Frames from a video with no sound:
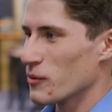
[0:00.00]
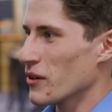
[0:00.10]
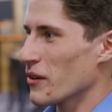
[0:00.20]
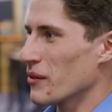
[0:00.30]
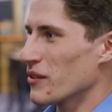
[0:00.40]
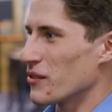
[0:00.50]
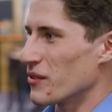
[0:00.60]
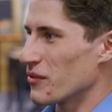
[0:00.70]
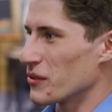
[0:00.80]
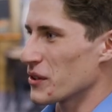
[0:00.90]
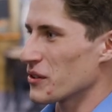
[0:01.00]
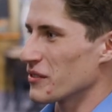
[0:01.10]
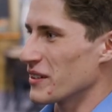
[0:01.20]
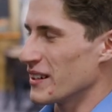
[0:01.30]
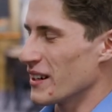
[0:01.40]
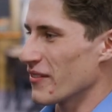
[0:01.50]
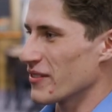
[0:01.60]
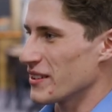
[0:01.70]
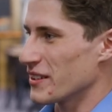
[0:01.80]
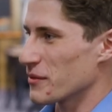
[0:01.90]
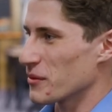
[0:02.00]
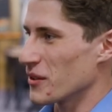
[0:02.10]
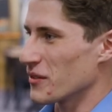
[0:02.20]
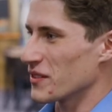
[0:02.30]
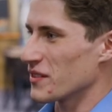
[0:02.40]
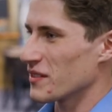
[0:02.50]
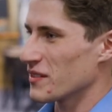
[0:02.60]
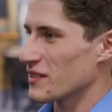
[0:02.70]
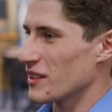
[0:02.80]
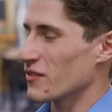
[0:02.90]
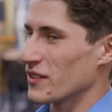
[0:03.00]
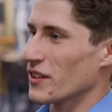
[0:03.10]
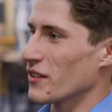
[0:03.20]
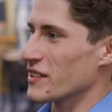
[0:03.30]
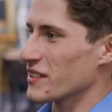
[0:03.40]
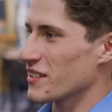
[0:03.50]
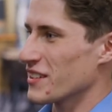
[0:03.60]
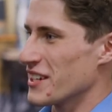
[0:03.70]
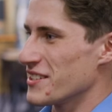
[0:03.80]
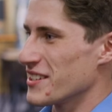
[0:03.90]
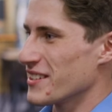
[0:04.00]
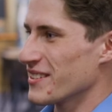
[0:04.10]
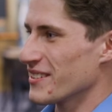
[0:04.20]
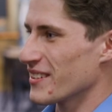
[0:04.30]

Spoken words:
What I want to do for a career after year 12 is definitely going into teaching.